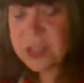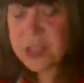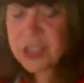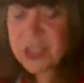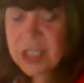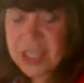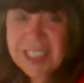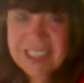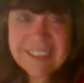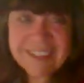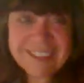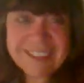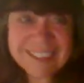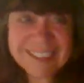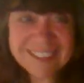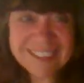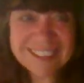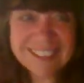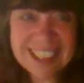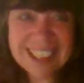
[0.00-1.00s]
check.
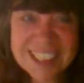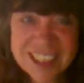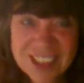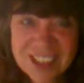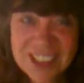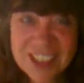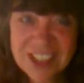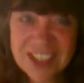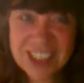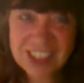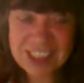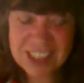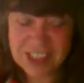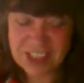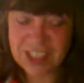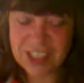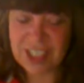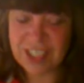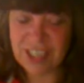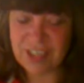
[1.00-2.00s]
Let's just check to
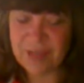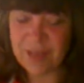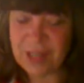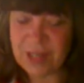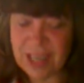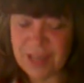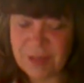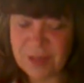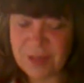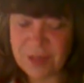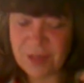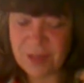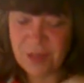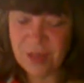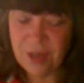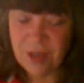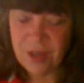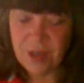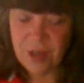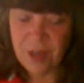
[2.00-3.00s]
see if we have to
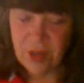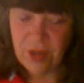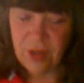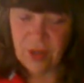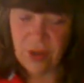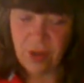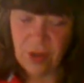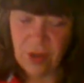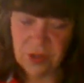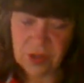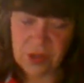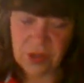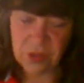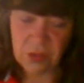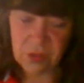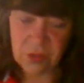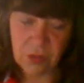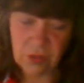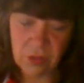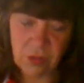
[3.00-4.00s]

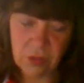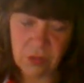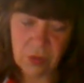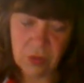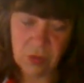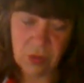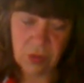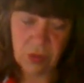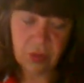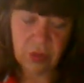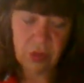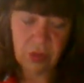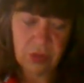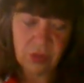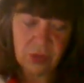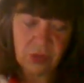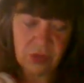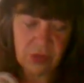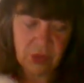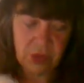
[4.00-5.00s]
also
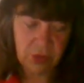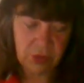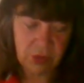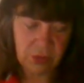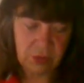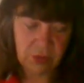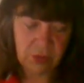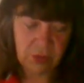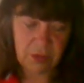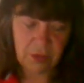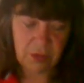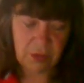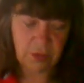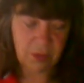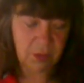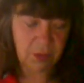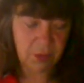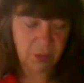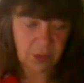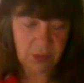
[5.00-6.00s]
tune the
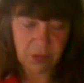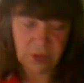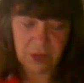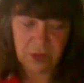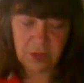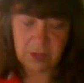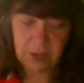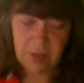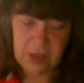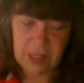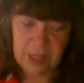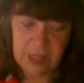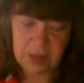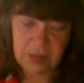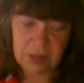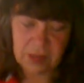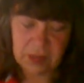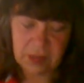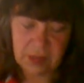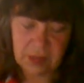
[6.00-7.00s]
World Pain
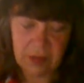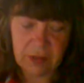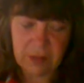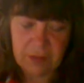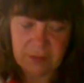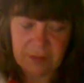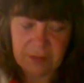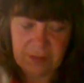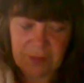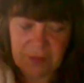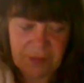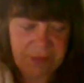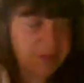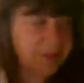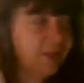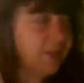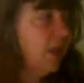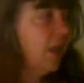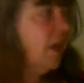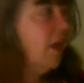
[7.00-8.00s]
Center
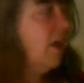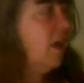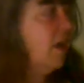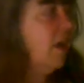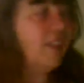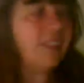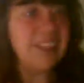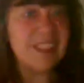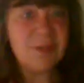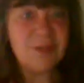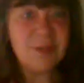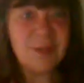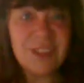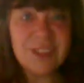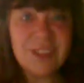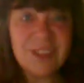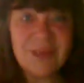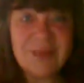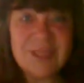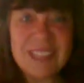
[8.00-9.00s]
on this
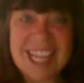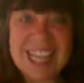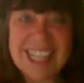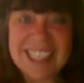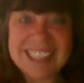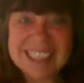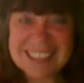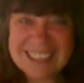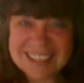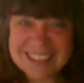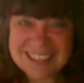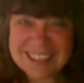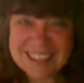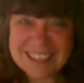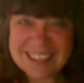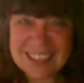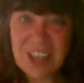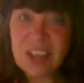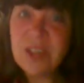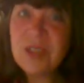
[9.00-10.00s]
beautiful plant,
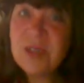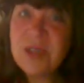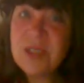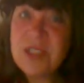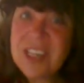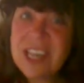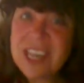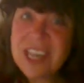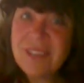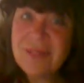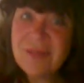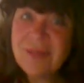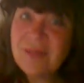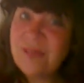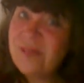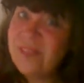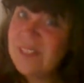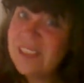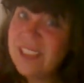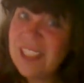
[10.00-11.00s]
whose name
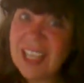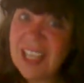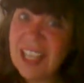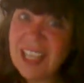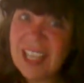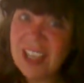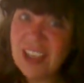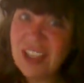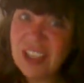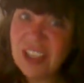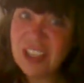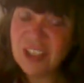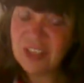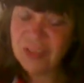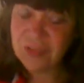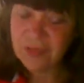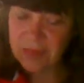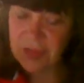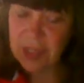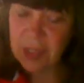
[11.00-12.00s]
I don't know.
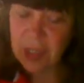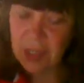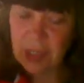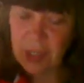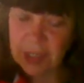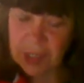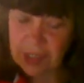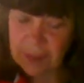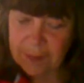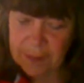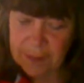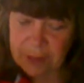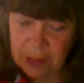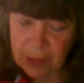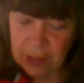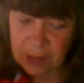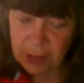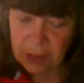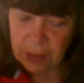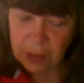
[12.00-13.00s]
Okay, here we go.